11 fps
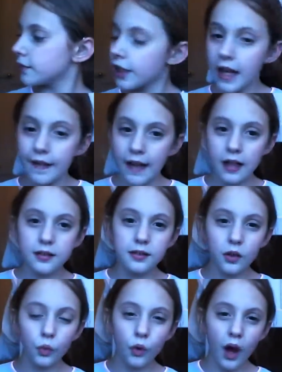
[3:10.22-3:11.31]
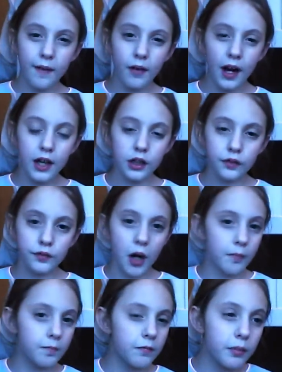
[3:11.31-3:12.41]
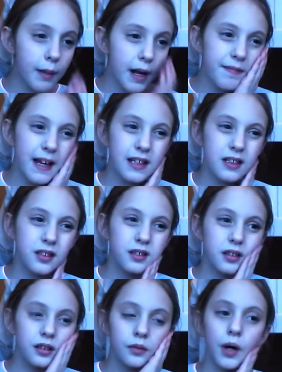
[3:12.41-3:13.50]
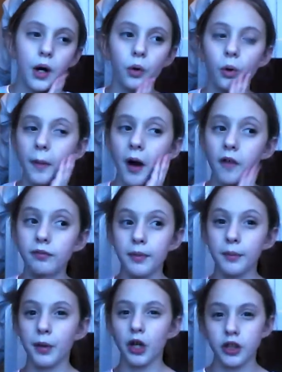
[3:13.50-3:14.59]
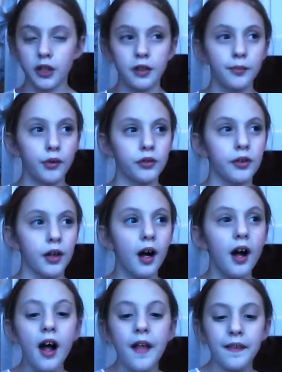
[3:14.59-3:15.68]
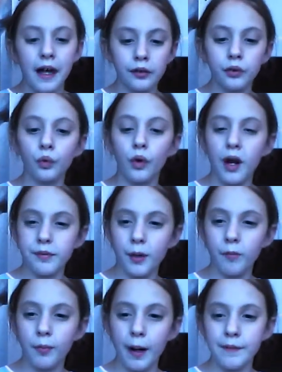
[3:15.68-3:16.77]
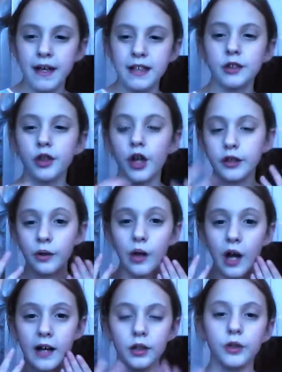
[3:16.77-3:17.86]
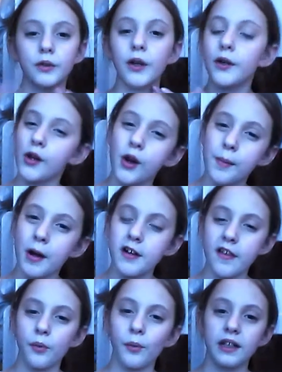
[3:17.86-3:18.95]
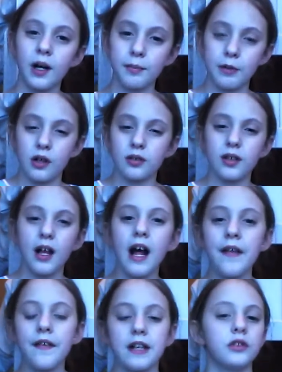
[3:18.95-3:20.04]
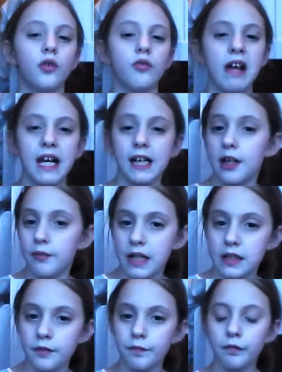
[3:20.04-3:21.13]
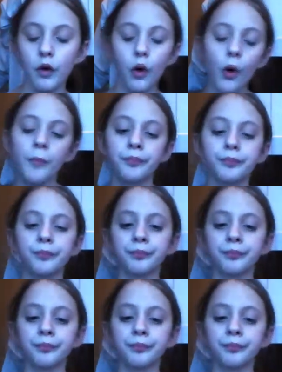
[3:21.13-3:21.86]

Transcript: So yeah, that's all I've kind of done for my face. Well, apart from the blusher and the bronzer, that's all I've done for my face because I don't like to do too much in the winter because there's not really a reason for.